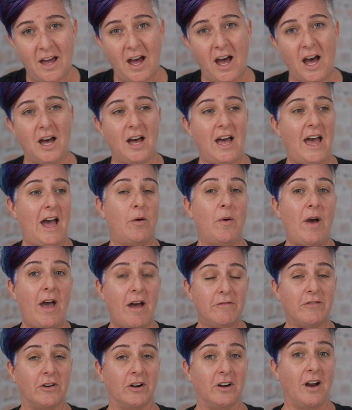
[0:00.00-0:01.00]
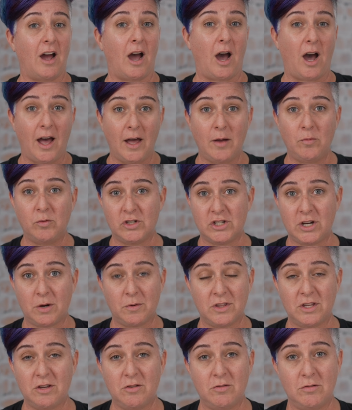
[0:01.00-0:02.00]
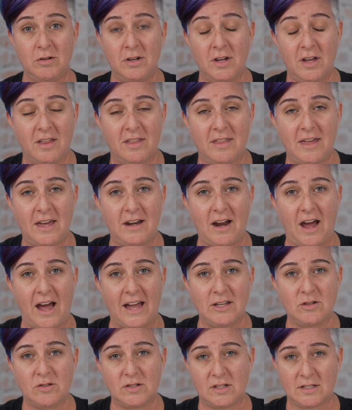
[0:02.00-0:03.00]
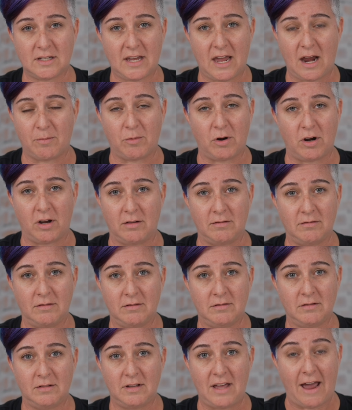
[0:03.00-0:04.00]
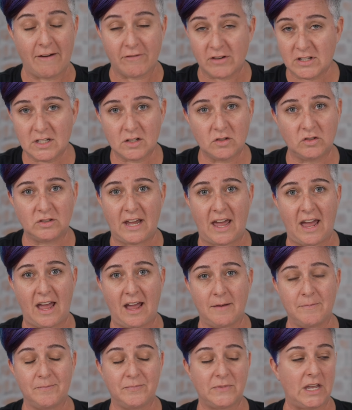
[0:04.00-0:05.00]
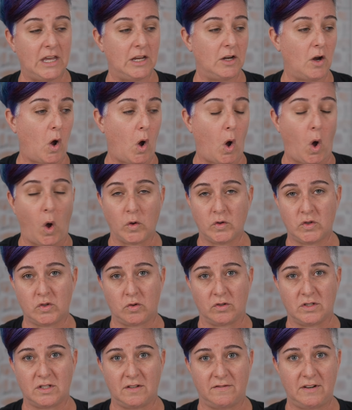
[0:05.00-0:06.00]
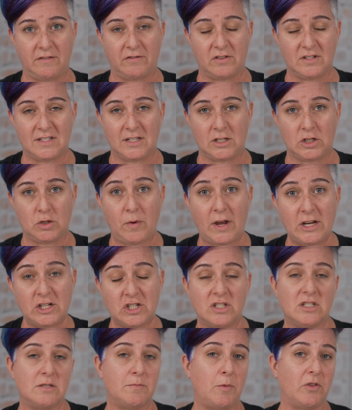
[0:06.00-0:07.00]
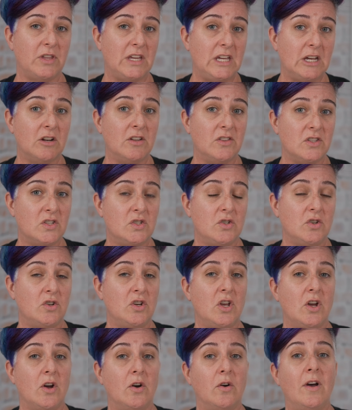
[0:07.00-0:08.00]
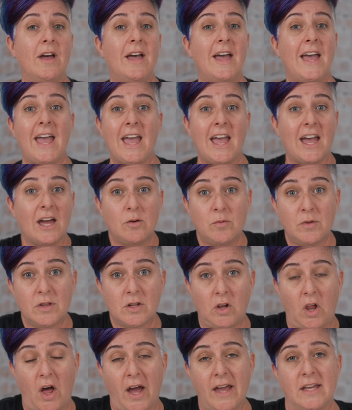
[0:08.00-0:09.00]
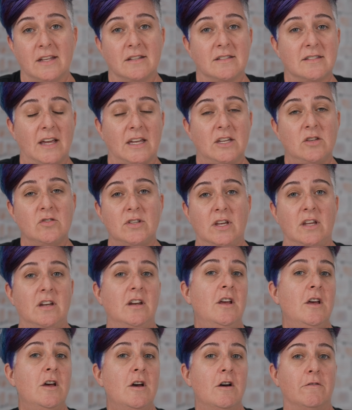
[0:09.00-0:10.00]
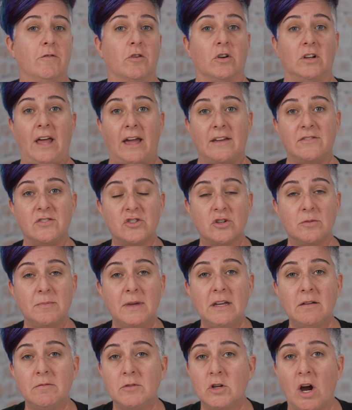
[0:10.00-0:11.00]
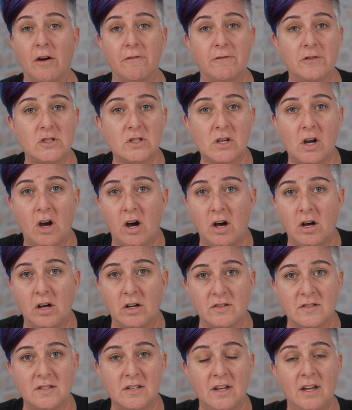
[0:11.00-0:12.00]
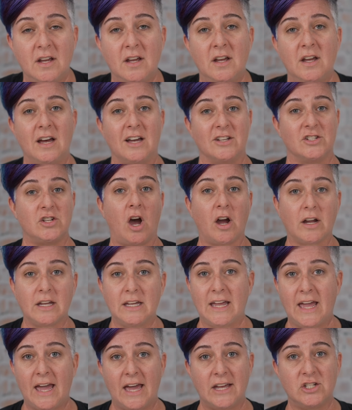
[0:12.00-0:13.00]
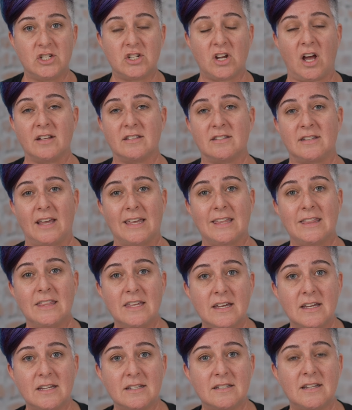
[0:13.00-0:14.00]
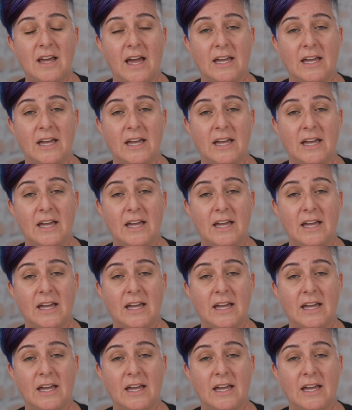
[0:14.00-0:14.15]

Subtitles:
However, I will share with you that I use this camera every single day in all sorts of different situations, both here in the studio and with clients. I use it for live streaming, conference calls, talking headshots like this.